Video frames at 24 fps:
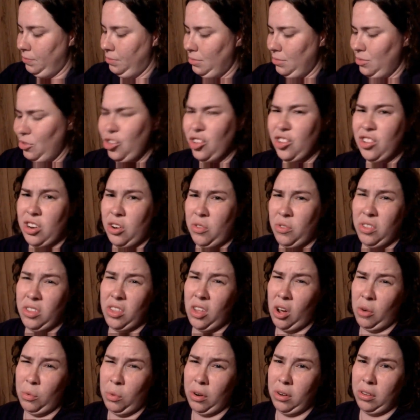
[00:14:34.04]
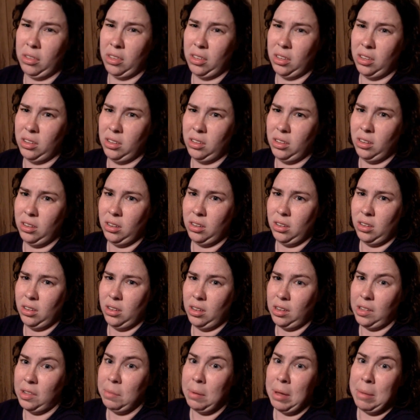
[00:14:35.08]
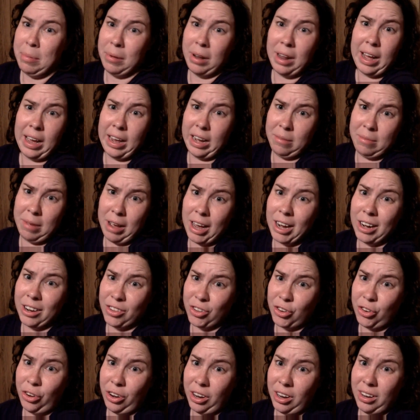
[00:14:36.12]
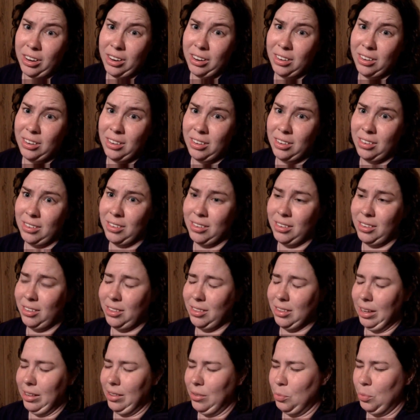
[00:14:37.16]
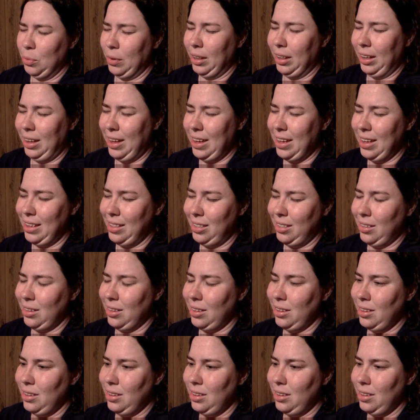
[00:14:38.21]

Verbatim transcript: just know it's not worth it. It's people hiding behind a screen. That's really it.